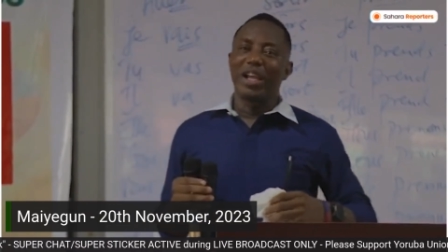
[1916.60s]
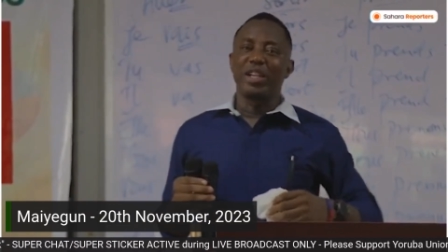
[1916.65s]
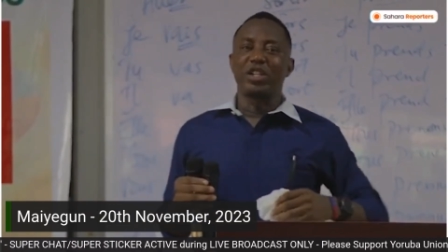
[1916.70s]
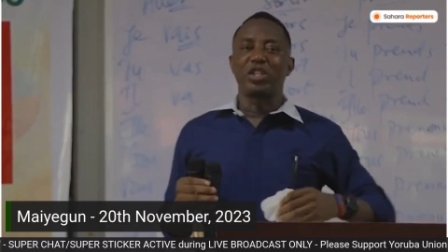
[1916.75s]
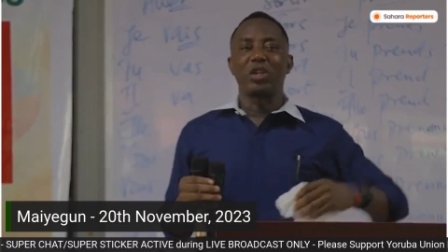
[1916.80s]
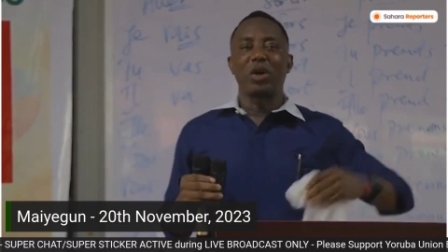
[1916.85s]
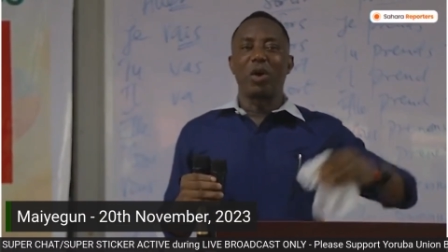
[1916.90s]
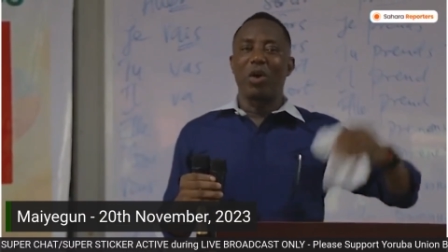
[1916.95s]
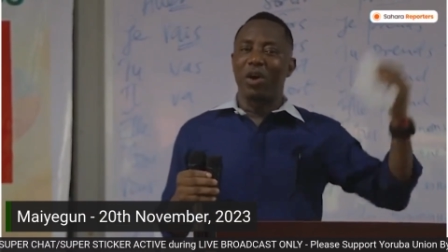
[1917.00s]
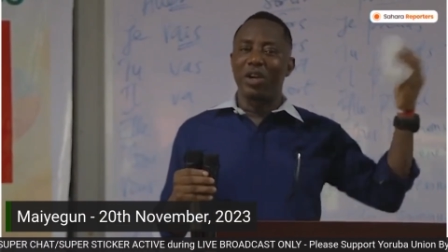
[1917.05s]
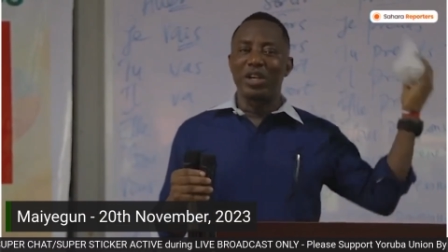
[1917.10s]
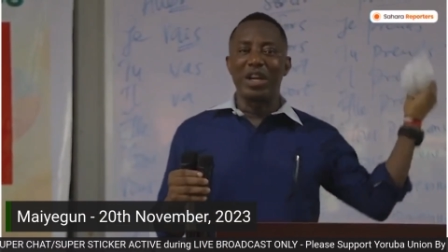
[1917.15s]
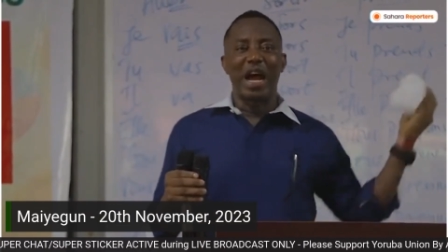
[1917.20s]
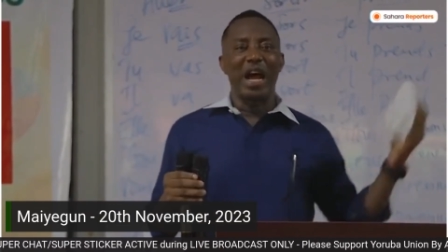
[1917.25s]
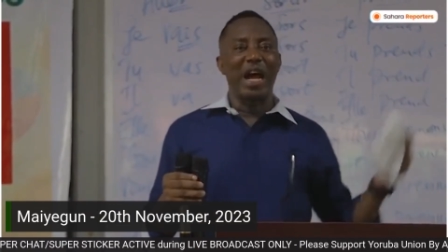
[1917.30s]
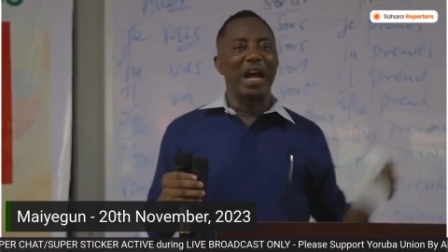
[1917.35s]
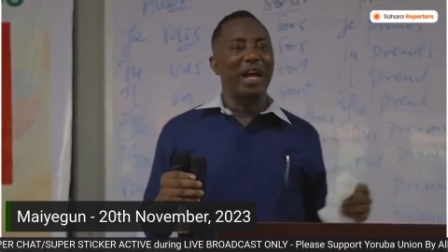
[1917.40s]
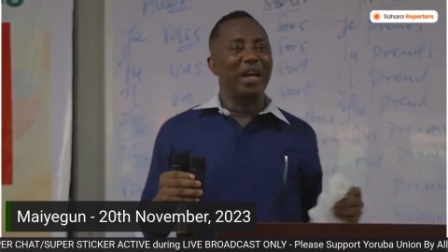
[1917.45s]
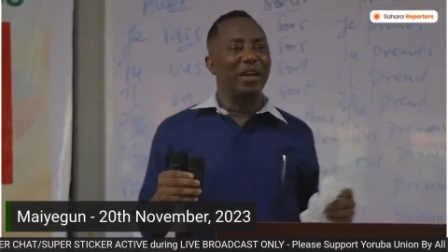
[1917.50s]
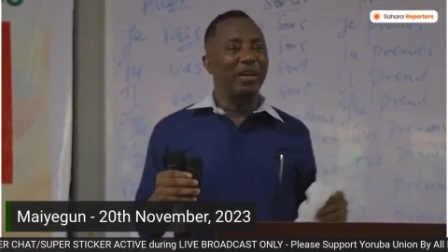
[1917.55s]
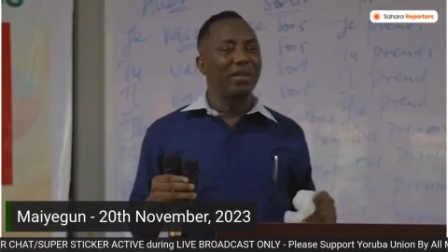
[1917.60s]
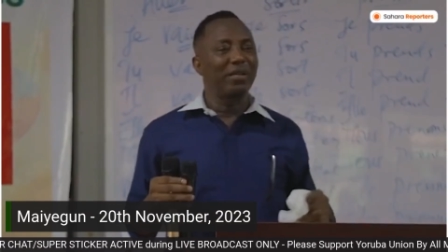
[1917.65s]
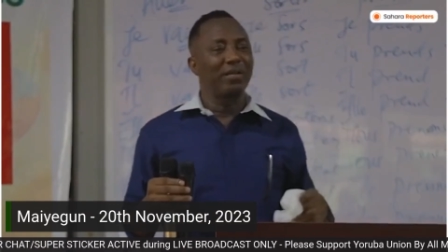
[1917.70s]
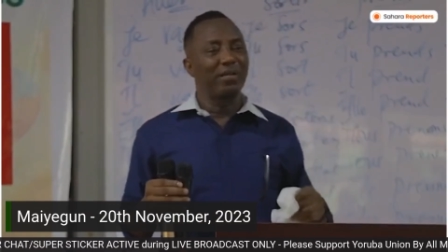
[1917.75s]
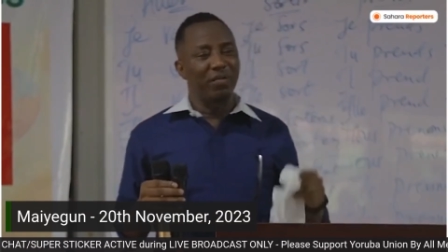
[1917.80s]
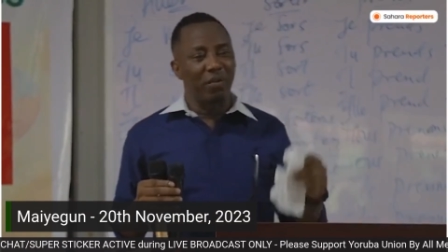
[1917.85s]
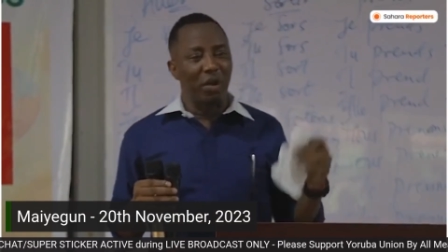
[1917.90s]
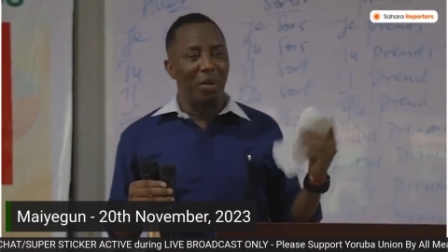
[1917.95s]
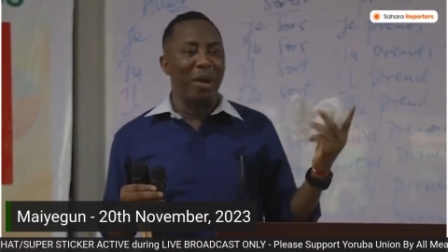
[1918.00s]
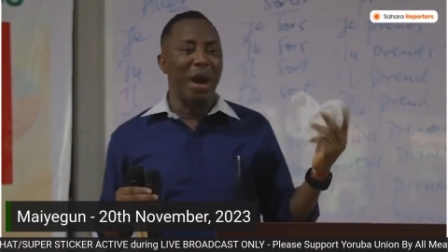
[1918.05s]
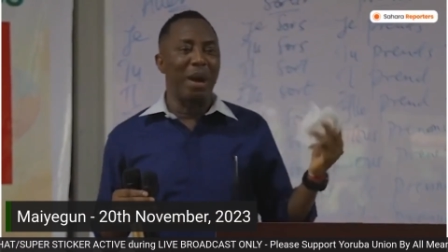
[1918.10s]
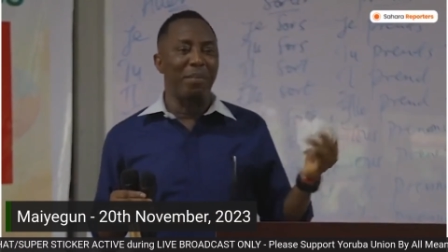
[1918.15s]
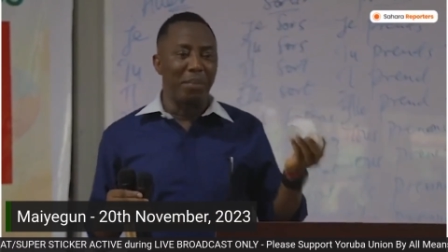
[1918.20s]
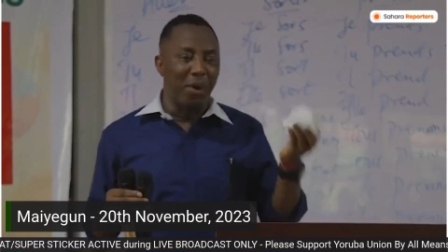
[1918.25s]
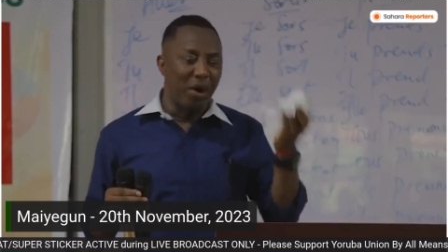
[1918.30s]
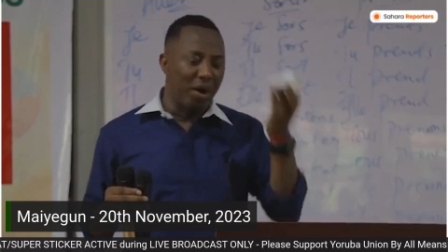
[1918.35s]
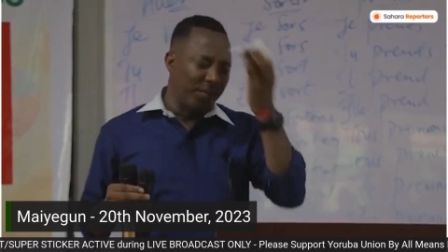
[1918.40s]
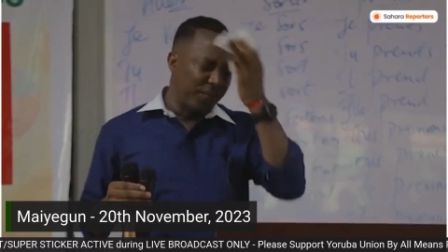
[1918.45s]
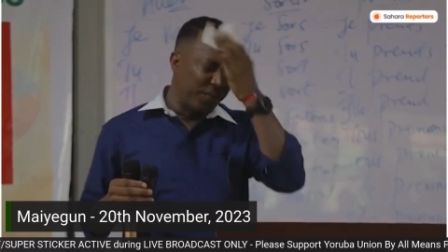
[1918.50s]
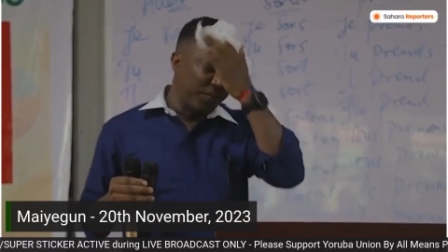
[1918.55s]
It's order from
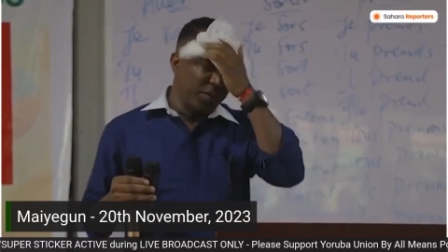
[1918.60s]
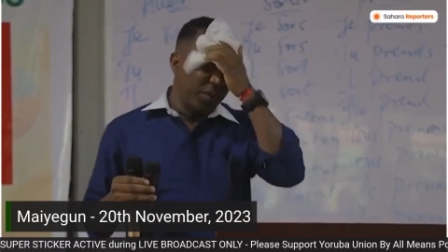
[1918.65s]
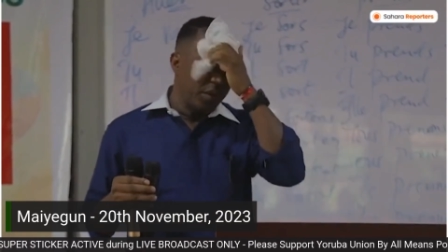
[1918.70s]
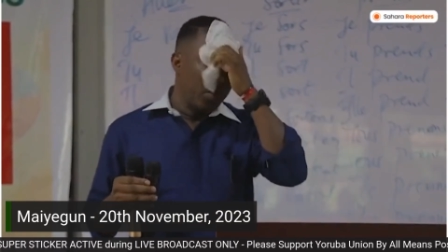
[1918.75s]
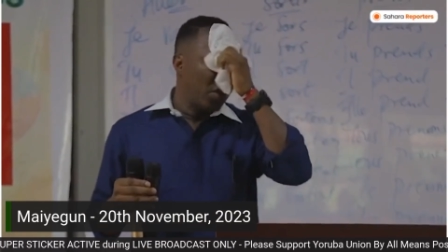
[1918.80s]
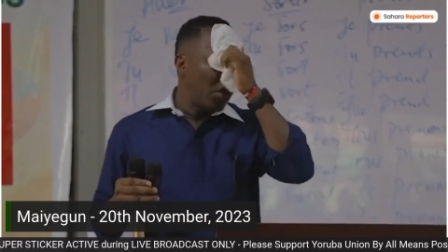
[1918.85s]
above.